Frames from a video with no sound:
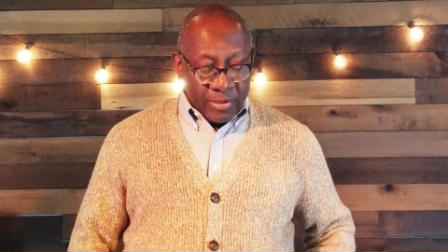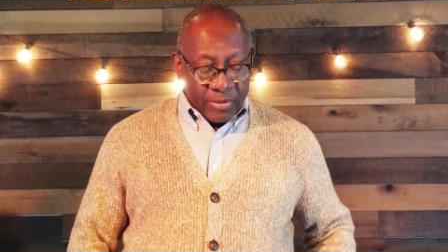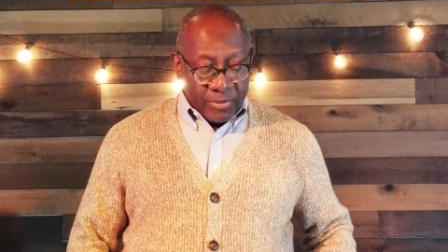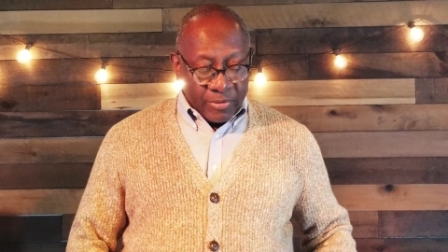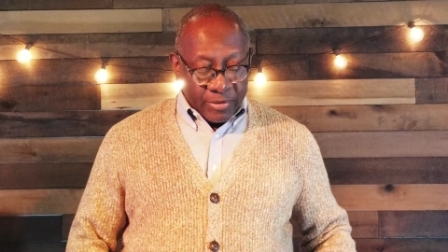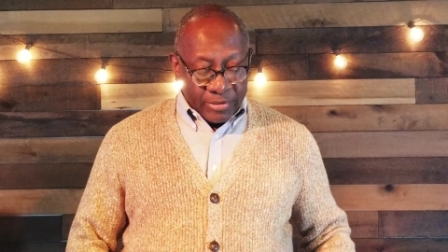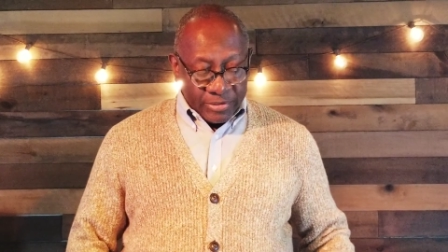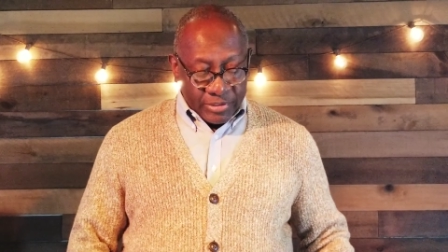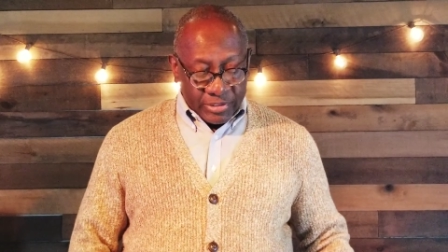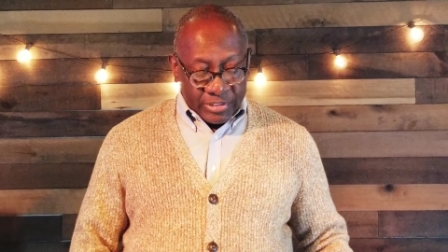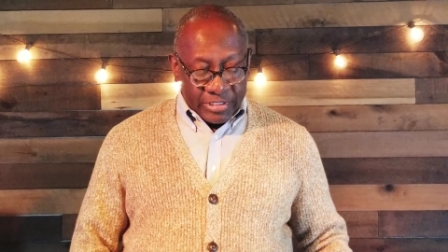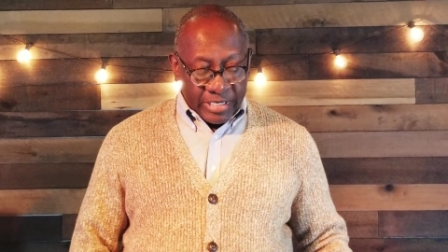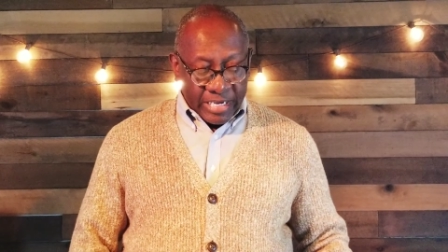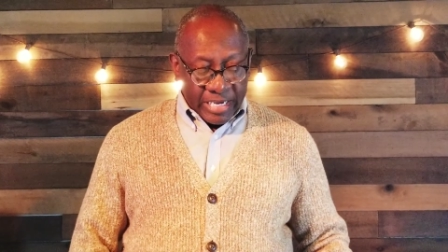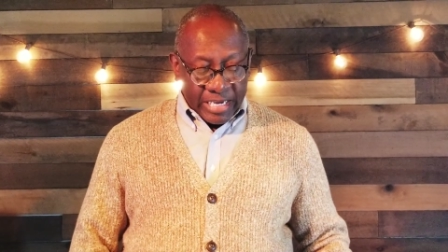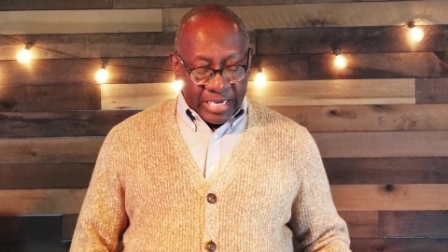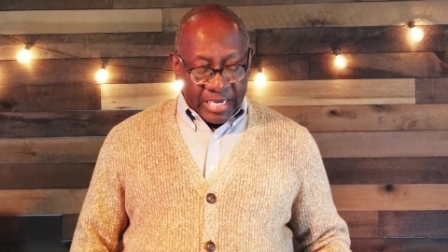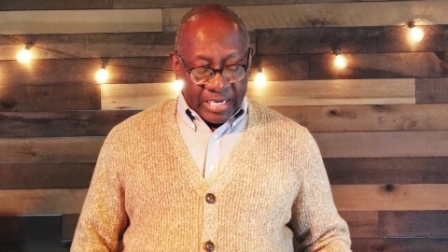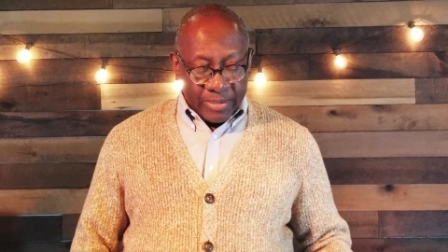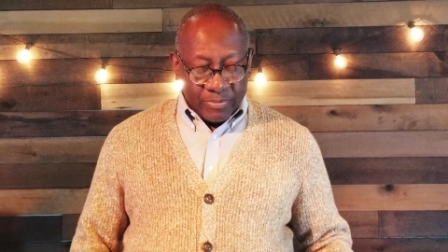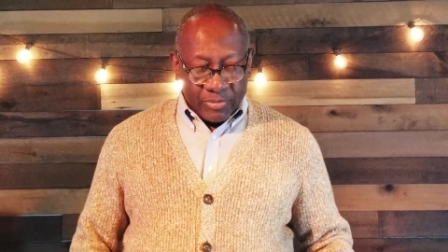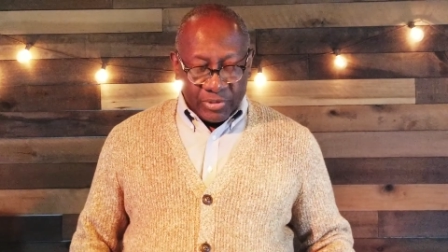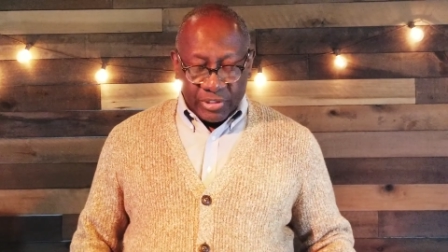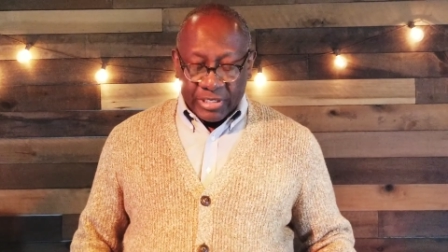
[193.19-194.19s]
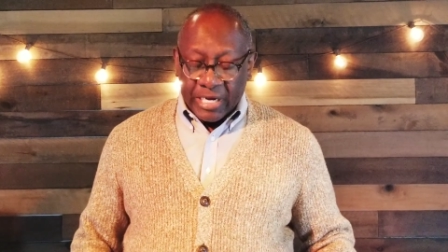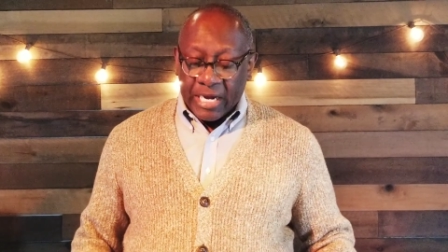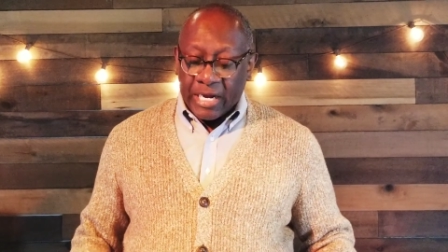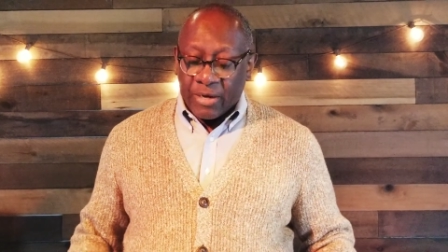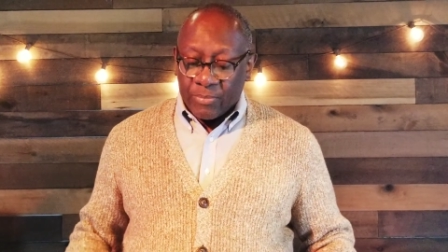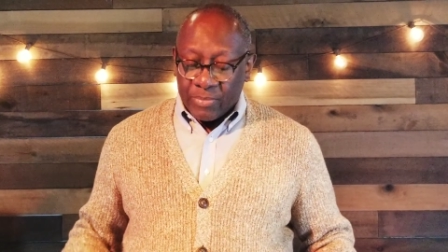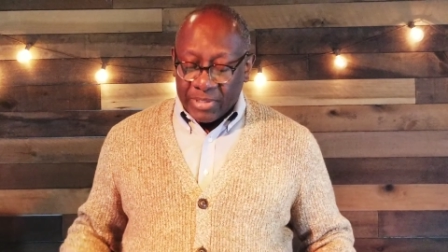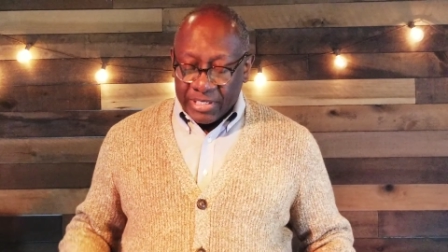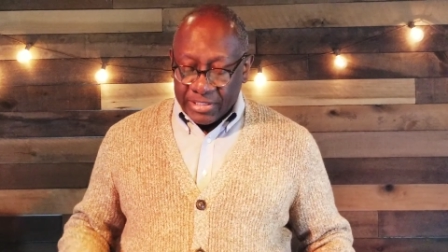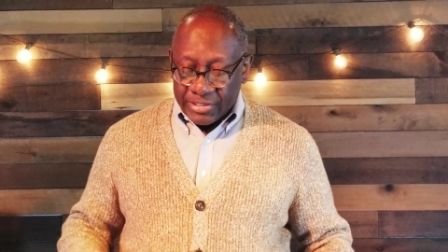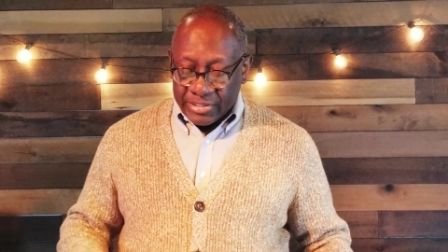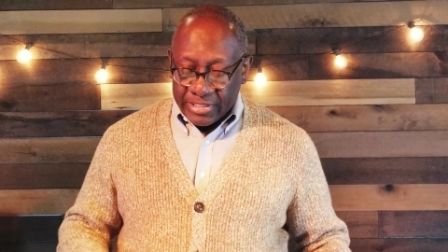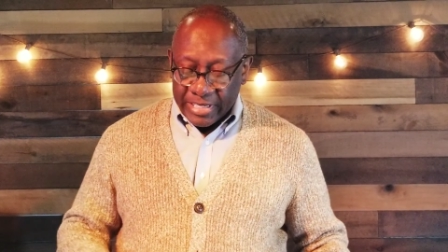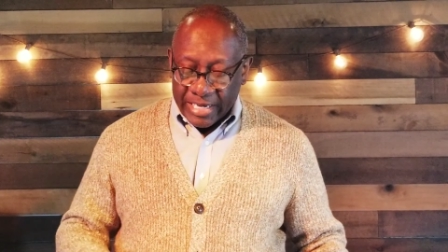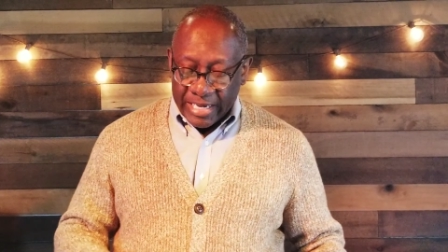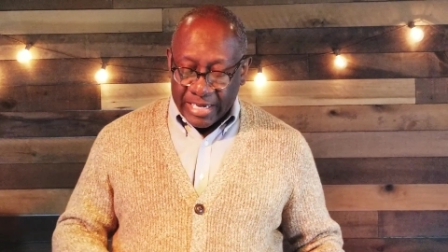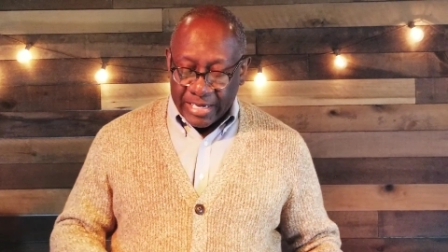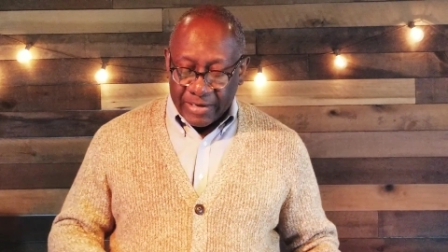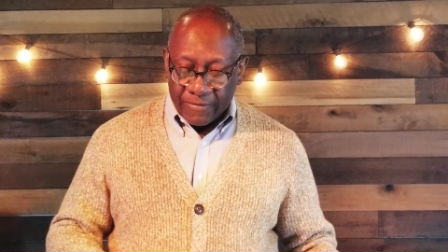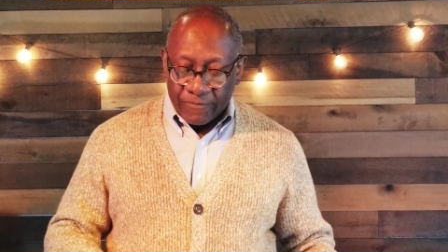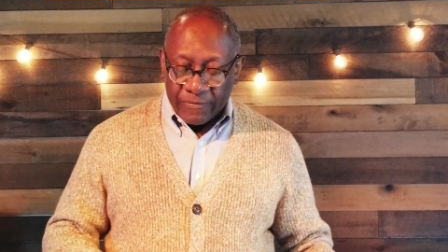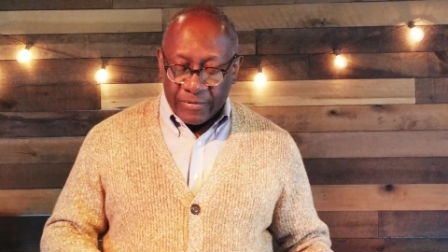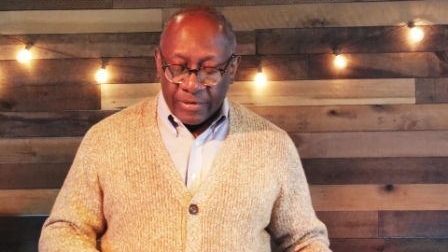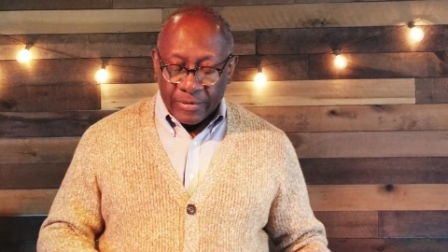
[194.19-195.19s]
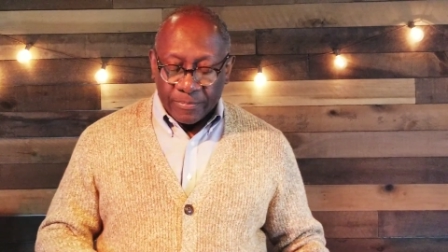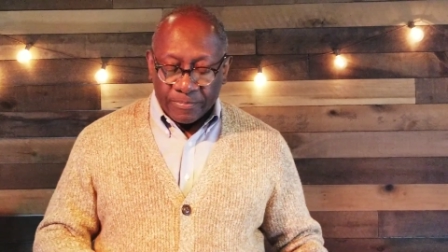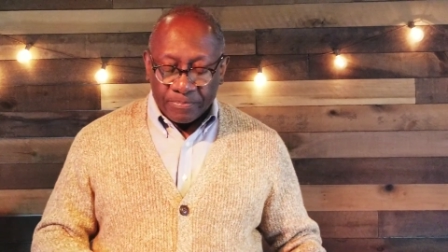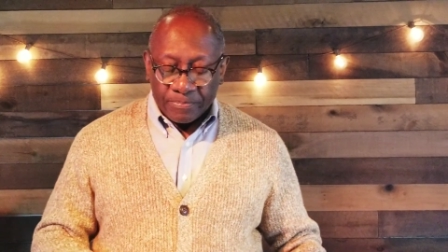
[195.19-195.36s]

the same shall be saved.